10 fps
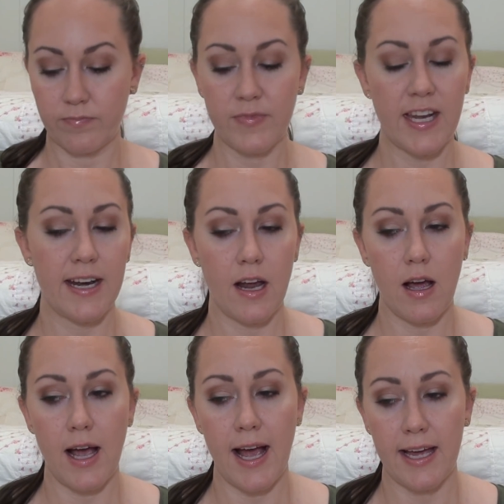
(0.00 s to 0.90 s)
that
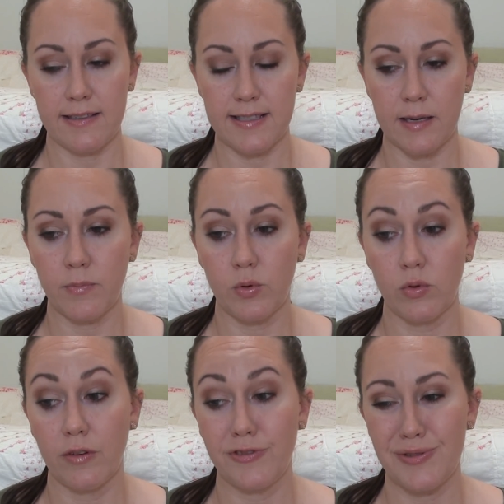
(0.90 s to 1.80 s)
I had
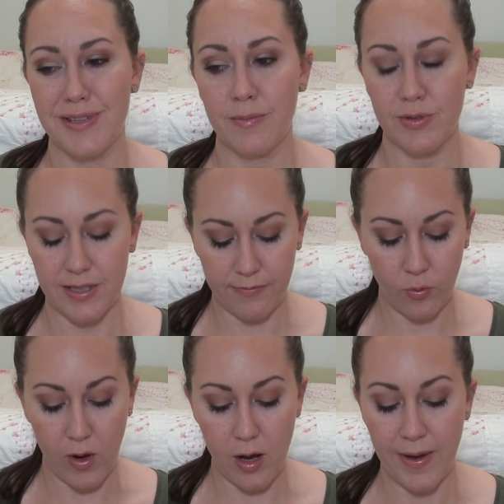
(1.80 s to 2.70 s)
a few samples of a
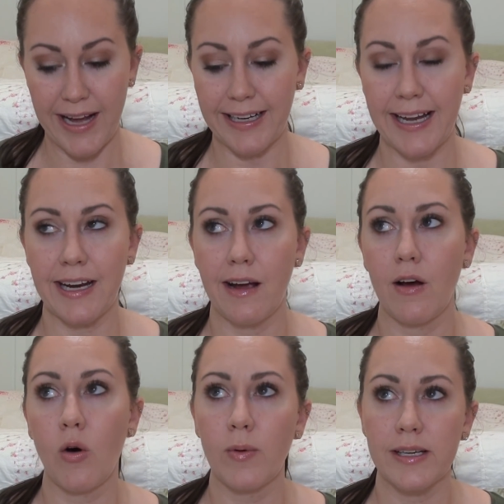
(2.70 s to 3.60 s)
while back. And I
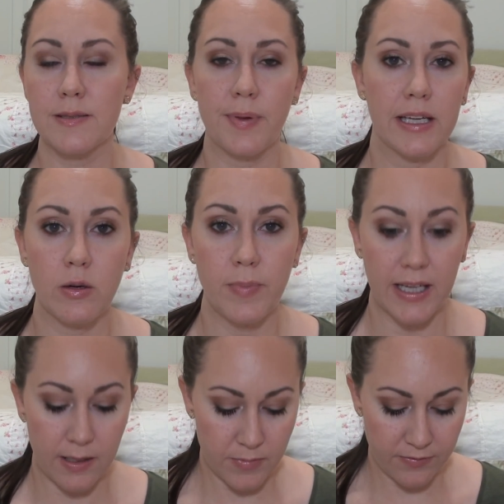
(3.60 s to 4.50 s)
always plan on
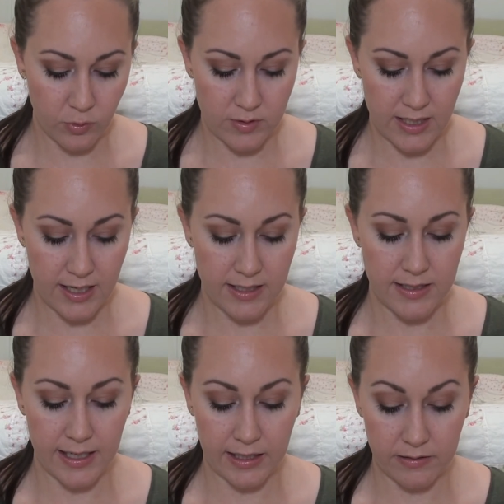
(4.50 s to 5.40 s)
picking up the full size
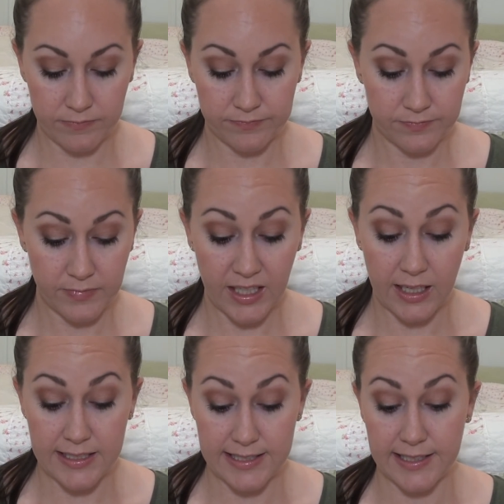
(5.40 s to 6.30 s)
and it
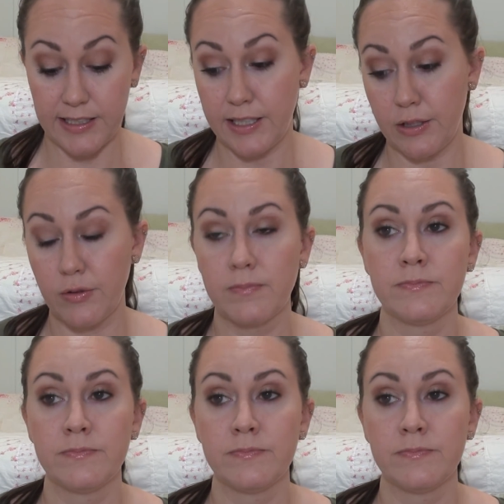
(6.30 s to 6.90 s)
got discontinued.